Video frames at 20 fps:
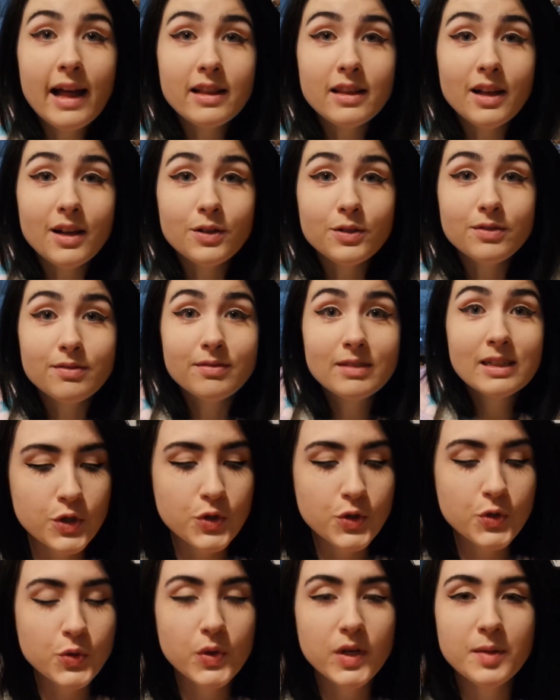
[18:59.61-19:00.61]
Hello.
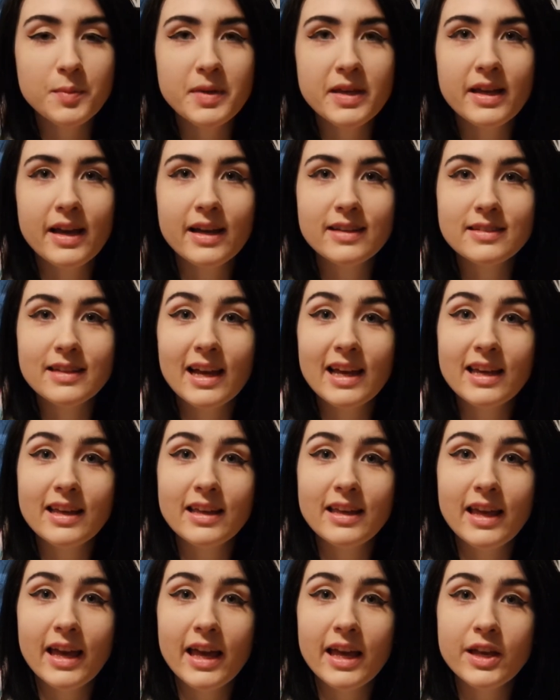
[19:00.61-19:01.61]
Join me as I
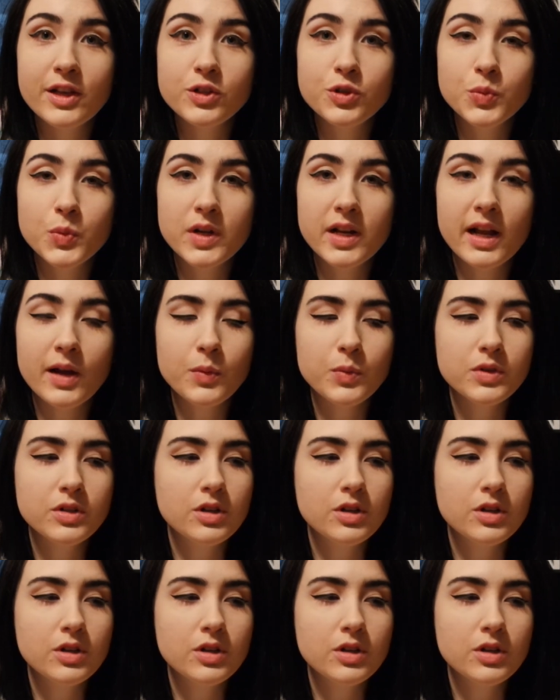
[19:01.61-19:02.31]
engage what I